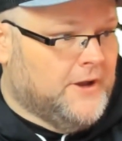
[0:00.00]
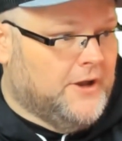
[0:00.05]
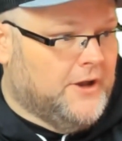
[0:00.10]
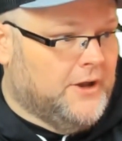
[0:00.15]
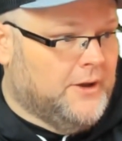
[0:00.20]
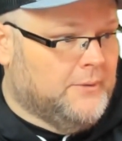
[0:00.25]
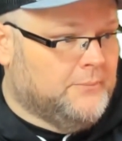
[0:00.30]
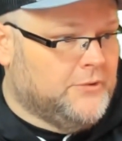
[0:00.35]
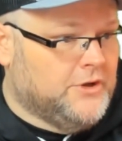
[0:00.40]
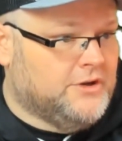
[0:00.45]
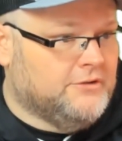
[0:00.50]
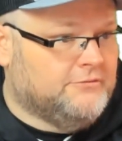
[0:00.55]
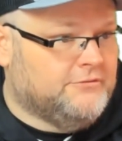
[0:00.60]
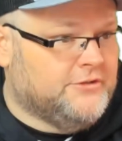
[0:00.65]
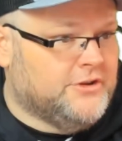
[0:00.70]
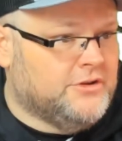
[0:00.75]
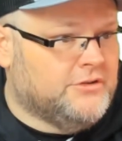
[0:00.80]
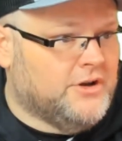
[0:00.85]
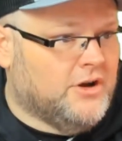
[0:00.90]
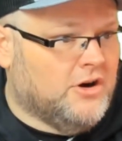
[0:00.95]
You can
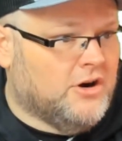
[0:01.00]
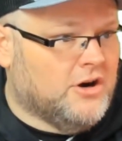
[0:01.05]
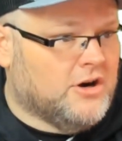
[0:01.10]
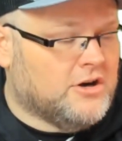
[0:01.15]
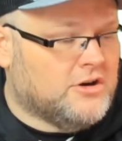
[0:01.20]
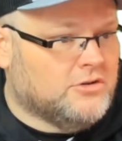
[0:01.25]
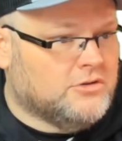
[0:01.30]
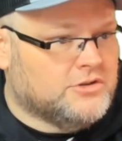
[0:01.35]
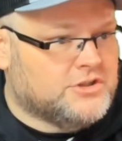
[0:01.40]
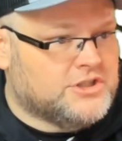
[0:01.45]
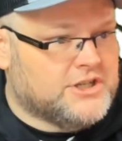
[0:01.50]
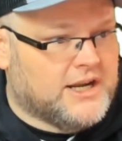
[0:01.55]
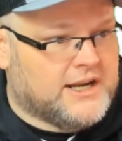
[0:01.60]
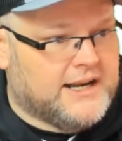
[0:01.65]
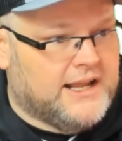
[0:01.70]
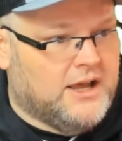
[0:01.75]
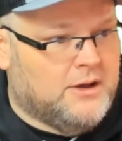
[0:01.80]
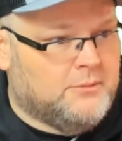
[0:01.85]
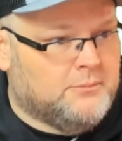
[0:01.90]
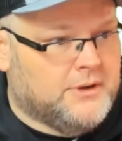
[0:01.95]
view the article, check
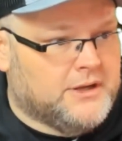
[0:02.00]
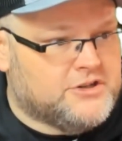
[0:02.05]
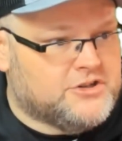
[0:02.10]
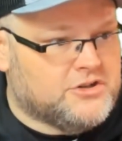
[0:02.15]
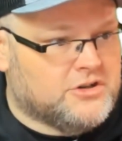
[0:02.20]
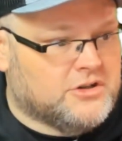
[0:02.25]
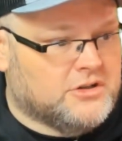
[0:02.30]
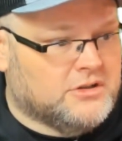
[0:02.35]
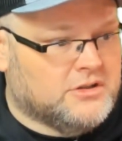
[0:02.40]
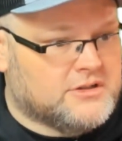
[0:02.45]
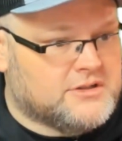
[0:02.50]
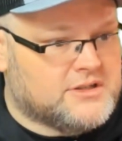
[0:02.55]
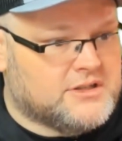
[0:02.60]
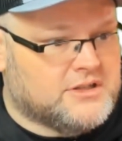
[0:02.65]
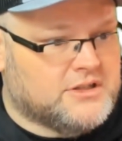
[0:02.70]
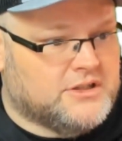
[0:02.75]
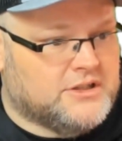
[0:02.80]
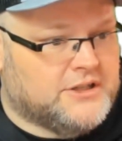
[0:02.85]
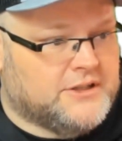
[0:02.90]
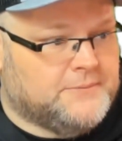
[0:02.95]
it out, make sure it looks
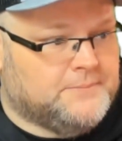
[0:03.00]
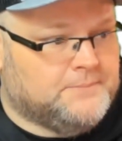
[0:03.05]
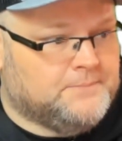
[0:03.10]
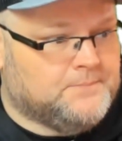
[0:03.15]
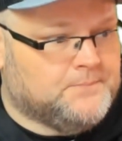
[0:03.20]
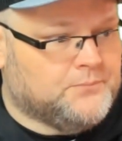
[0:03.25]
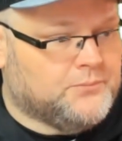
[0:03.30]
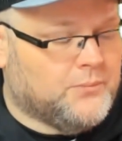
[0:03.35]
good.